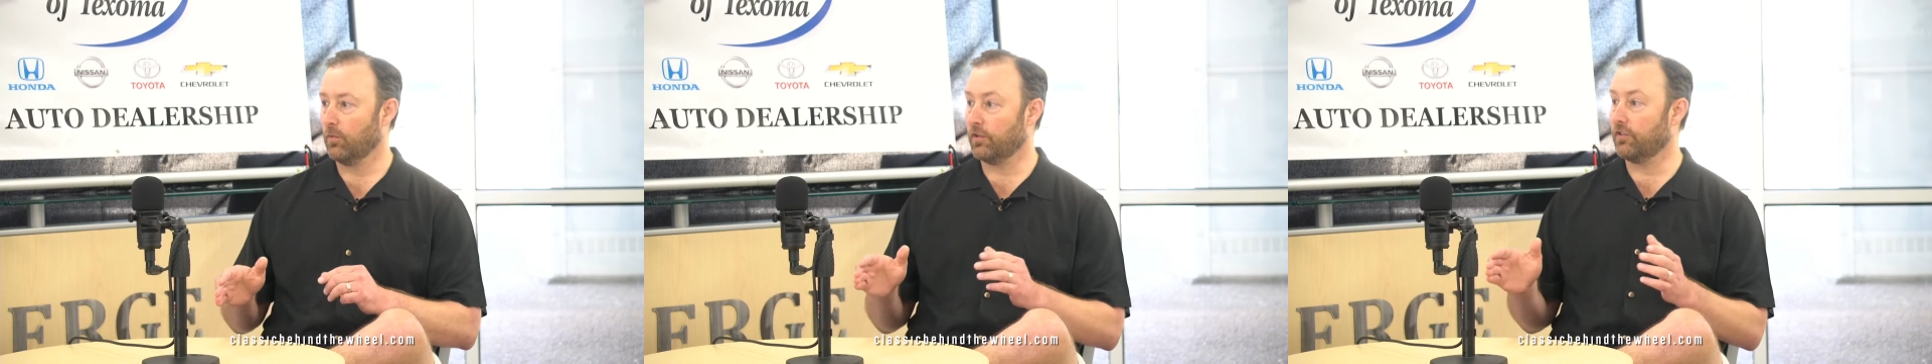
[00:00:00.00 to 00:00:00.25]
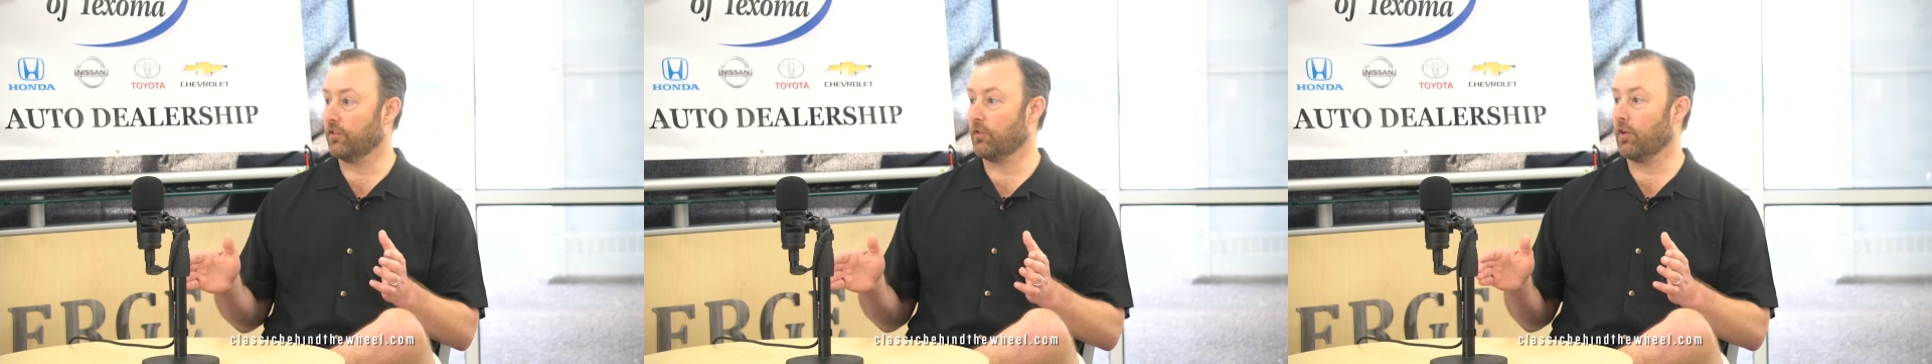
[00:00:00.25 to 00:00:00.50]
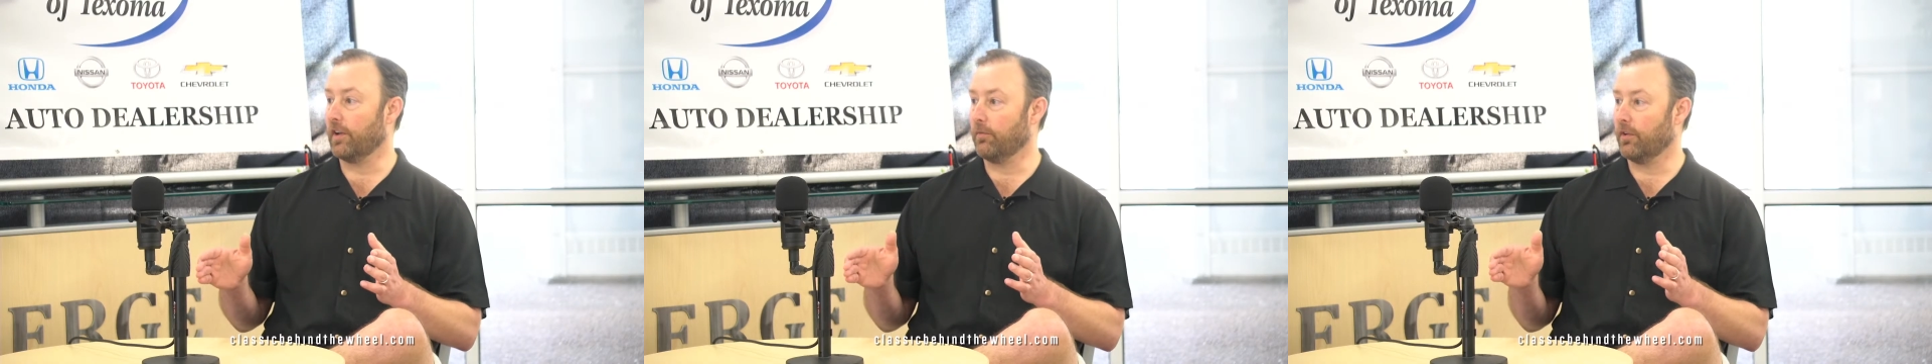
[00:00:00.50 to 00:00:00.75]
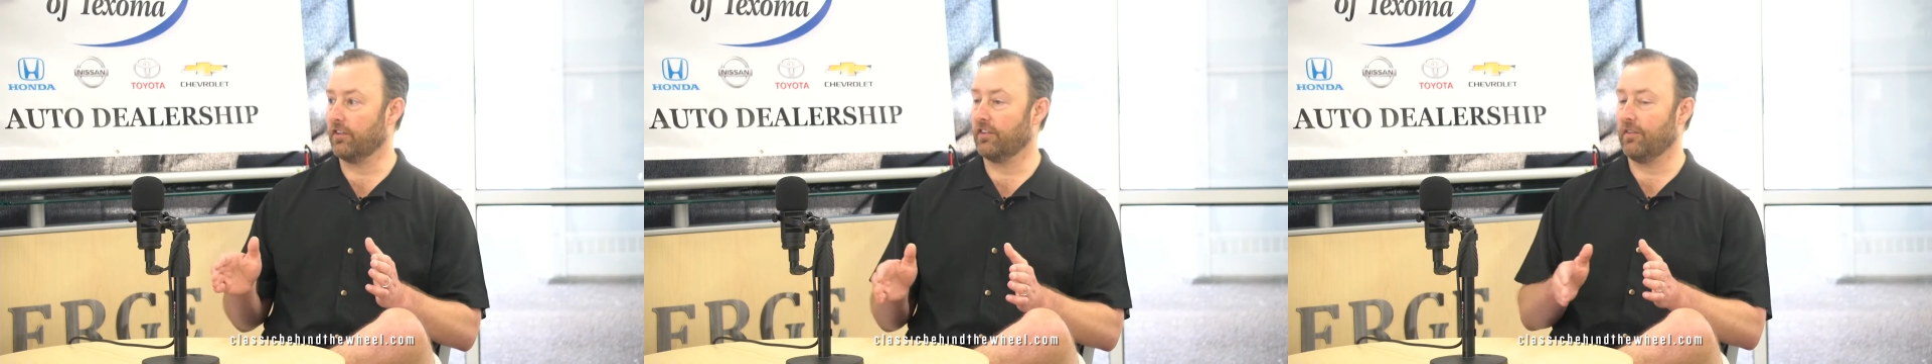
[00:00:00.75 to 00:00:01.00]
Which is great,
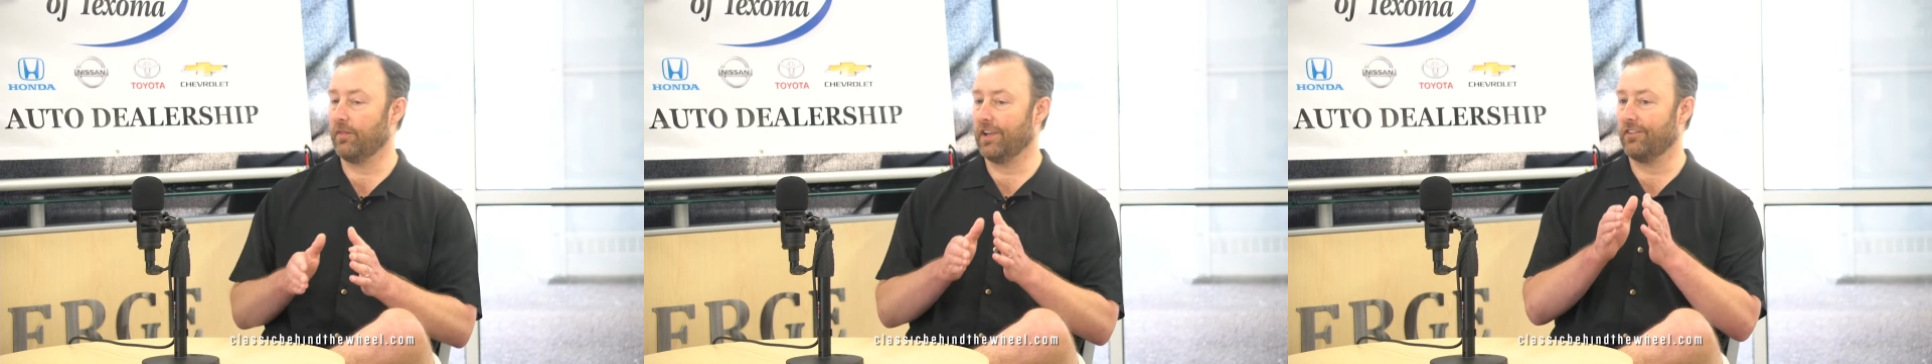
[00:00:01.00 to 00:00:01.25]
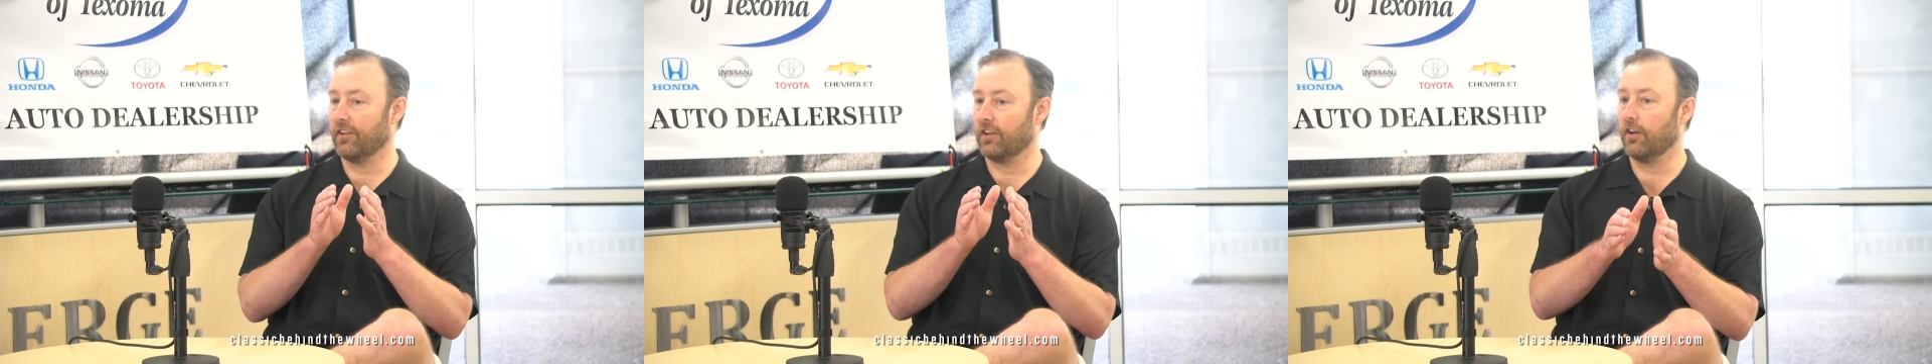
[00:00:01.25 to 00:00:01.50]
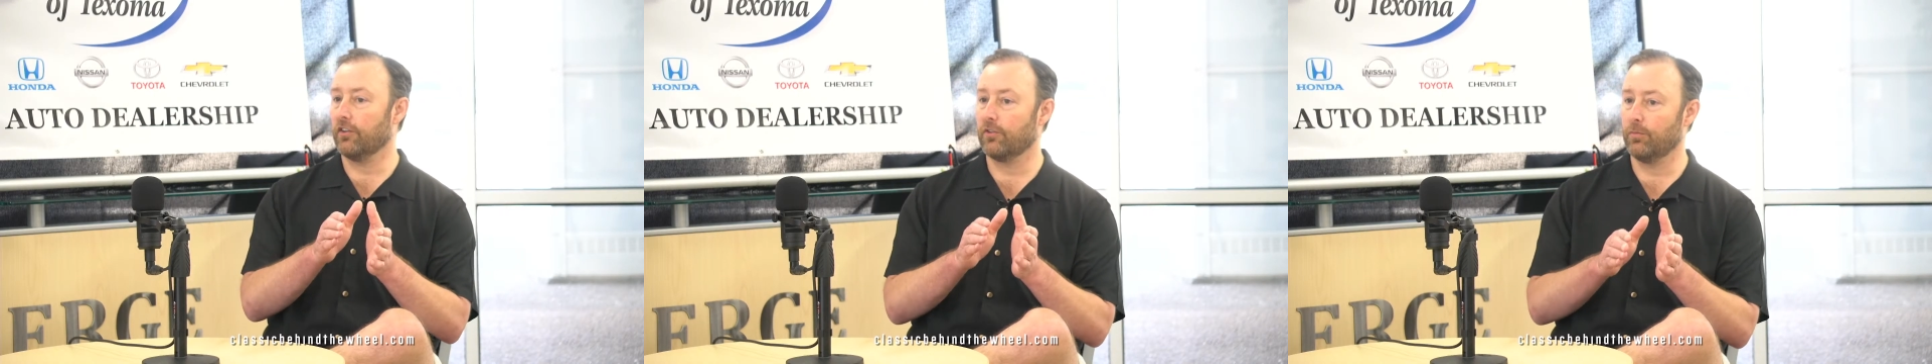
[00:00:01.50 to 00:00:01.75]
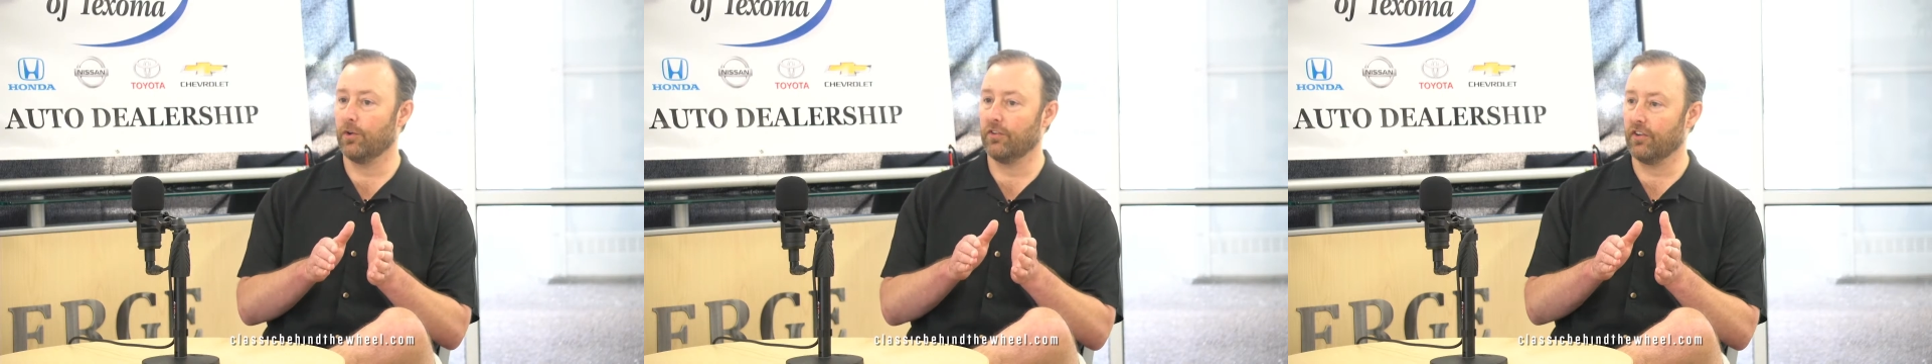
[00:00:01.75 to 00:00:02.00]
because that means the
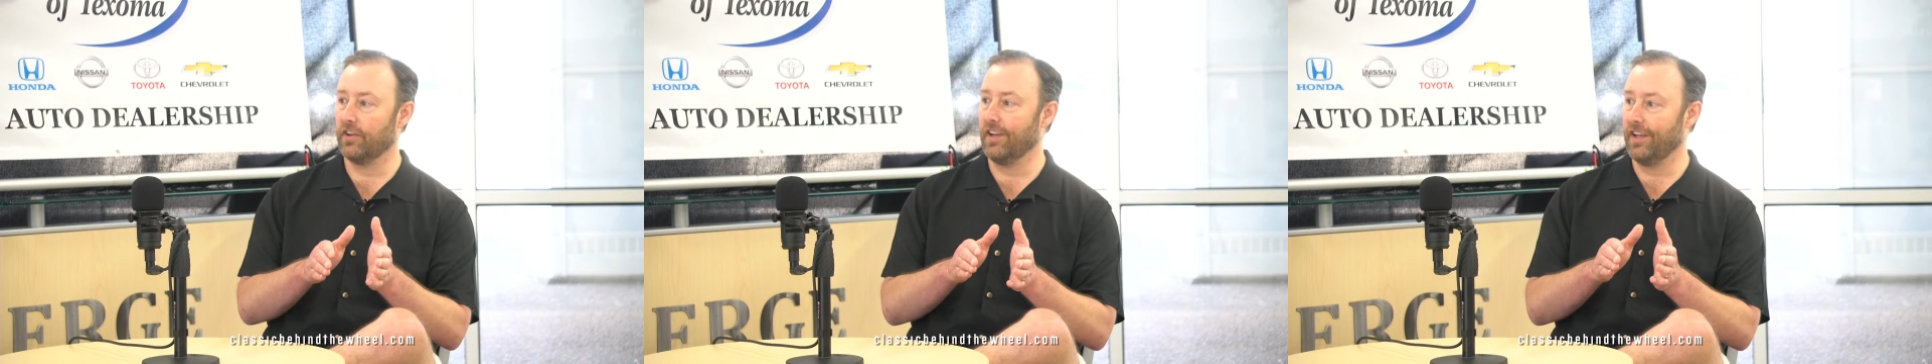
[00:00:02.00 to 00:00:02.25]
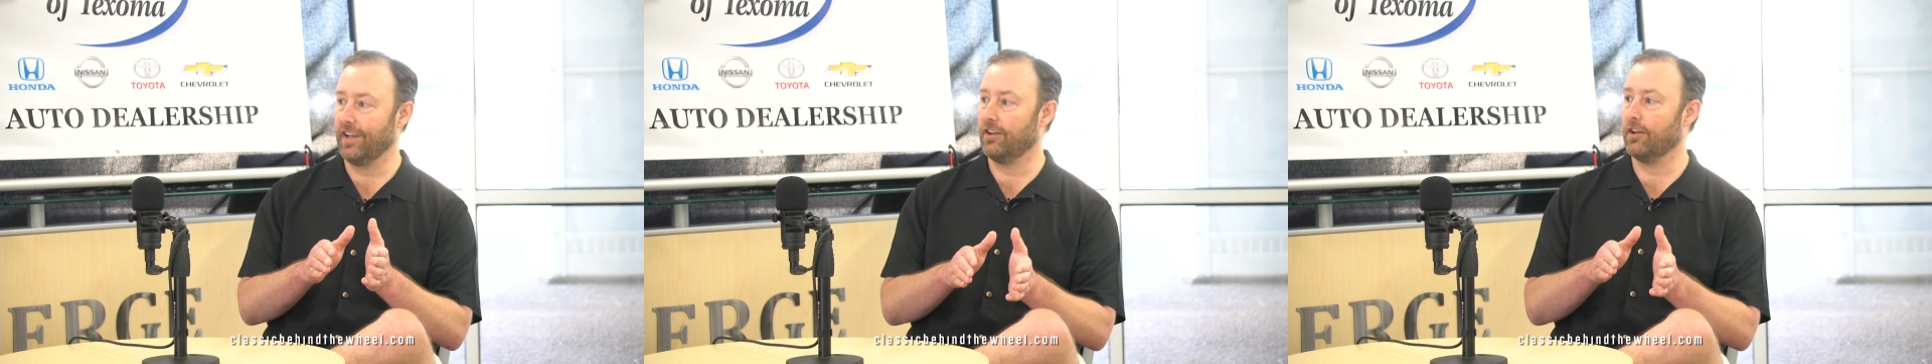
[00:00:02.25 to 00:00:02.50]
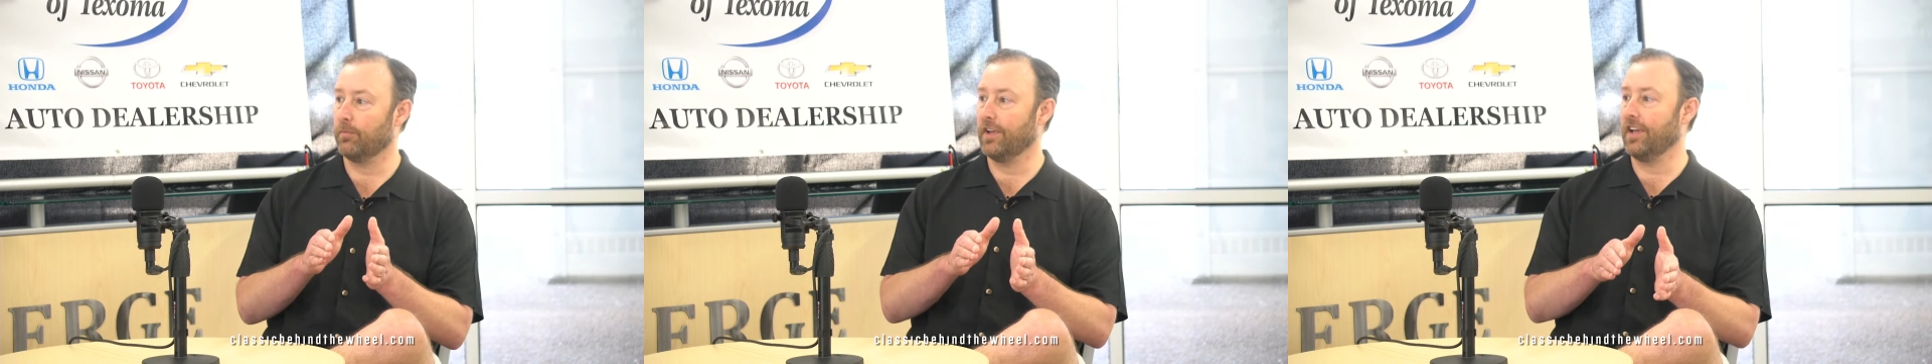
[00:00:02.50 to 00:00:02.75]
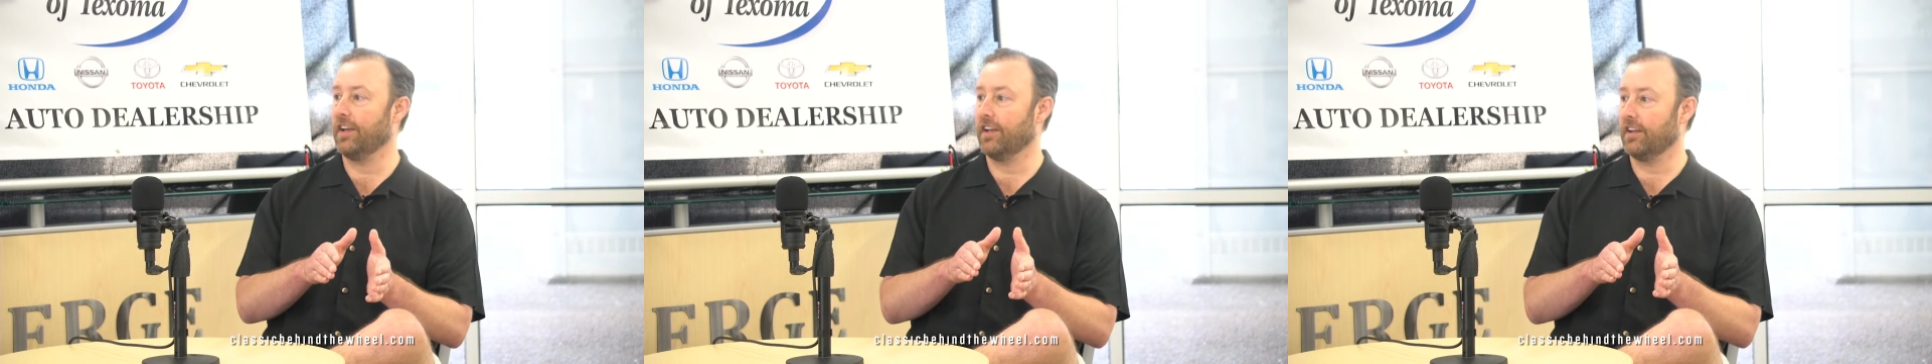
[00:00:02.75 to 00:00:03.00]
customer is going to end up
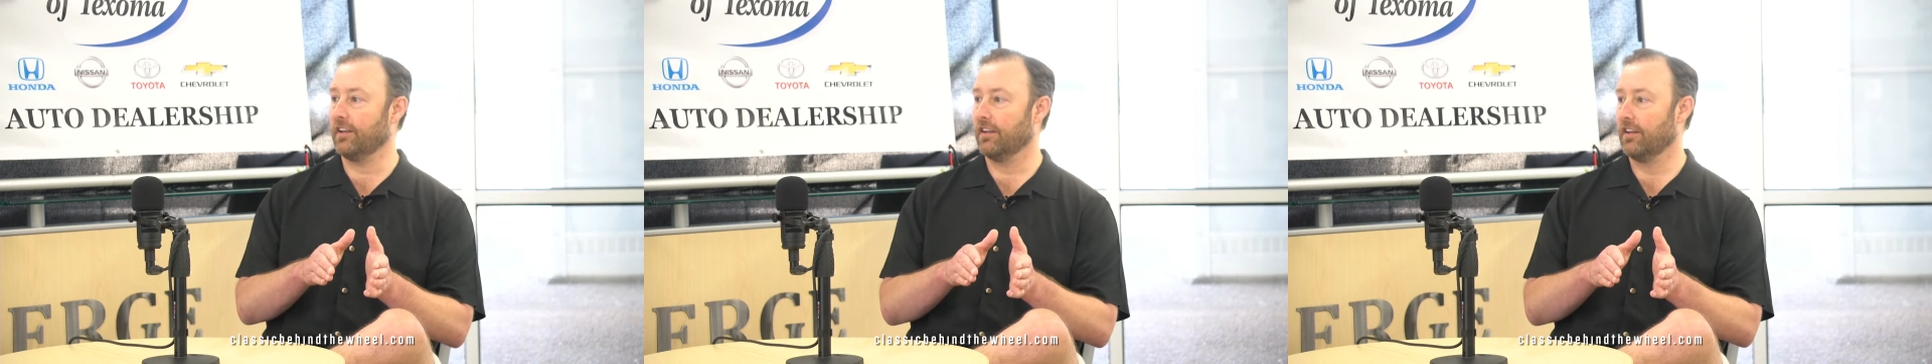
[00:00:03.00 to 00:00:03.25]
getting